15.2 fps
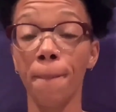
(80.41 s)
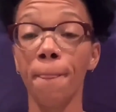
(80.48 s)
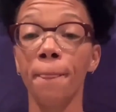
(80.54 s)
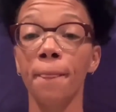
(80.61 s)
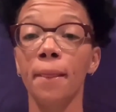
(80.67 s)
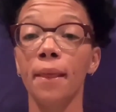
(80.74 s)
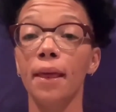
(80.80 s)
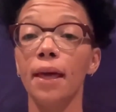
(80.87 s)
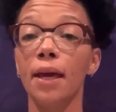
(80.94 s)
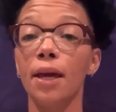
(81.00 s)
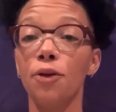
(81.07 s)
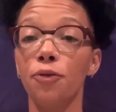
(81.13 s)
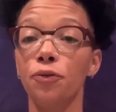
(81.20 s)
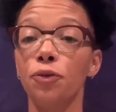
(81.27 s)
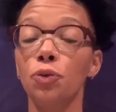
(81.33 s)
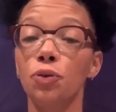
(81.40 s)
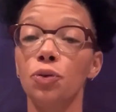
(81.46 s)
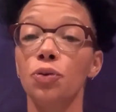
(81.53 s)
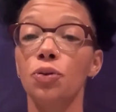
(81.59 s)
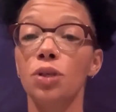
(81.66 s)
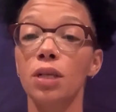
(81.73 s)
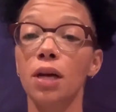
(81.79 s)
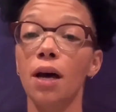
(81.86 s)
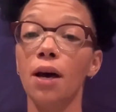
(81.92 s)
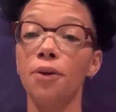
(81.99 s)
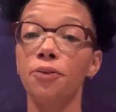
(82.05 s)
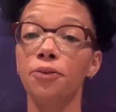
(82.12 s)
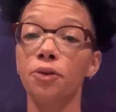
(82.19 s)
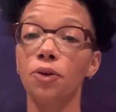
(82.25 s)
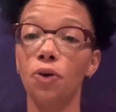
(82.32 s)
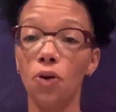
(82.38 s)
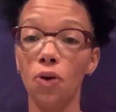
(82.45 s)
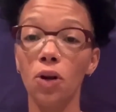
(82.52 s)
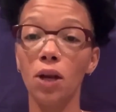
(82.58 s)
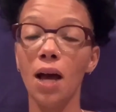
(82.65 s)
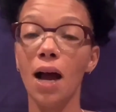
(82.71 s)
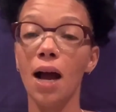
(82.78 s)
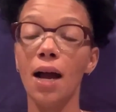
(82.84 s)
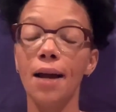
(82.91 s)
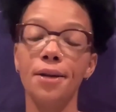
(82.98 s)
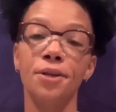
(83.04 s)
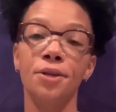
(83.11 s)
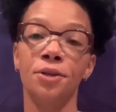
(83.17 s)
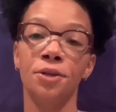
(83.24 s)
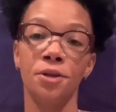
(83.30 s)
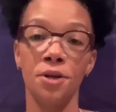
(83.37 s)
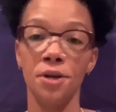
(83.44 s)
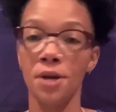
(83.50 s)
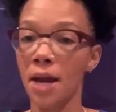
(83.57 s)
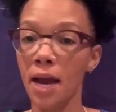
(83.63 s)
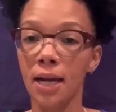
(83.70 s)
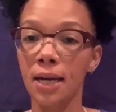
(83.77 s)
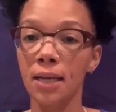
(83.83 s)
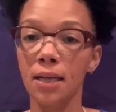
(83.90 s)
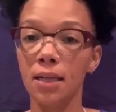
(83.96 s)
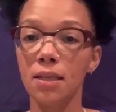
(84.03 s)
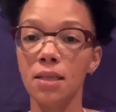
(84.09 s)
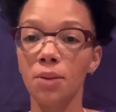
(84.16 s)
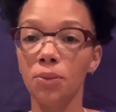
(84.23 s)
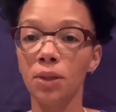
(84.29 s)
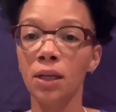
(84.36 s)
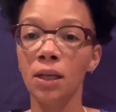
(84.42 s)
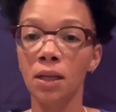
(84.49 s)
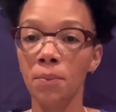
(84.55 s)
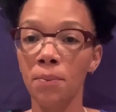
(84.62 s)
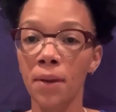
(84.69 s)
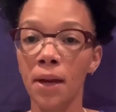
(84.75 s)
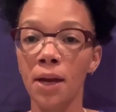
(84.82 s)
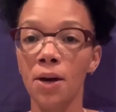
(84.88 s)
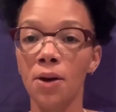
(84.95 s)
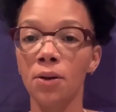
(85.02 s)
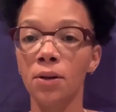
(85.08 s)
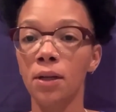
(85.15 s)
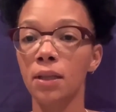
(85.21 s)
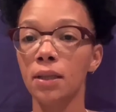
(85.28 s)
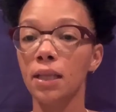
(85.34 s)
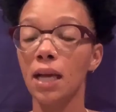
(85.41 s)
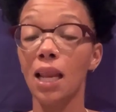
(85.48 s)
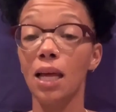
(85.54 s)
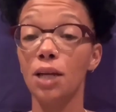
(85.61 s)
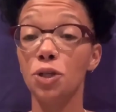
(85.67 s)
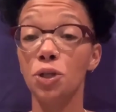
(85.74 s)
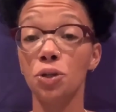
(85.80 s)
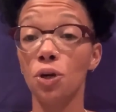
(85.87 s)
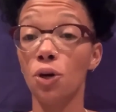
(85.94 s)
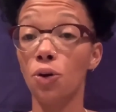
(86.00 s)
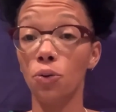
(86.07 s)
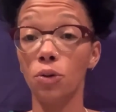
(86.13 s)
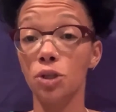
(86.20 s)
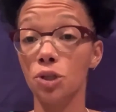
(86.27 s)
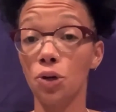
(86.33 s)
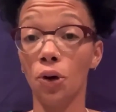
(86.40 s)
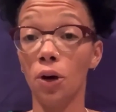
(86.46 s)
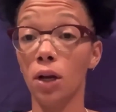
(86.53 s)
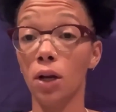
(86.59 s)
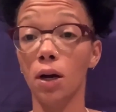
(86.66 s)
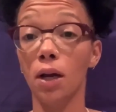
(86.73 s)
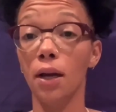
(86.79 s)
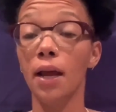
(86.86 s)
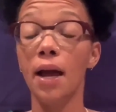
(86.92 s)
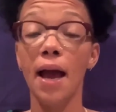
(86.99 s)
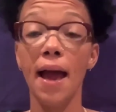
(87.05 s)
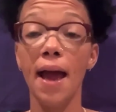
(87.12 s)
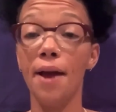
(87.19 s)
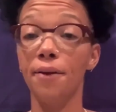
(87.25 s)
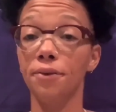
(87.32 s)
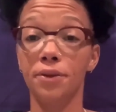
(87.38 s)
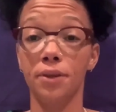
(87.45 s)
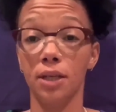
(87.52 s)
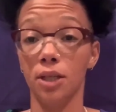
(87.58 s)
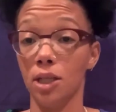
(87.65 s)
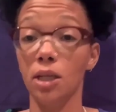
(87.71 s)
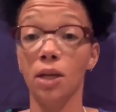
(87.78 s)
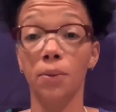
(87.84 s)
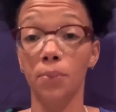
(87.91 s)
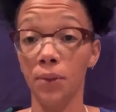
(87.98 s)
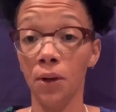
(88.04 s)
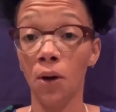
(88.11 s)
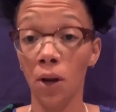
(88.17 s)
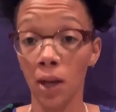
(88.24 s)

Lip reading: If you do stuff online, you're not gonna get something in the mail that lets you know what's going on. Everything's gonna be online.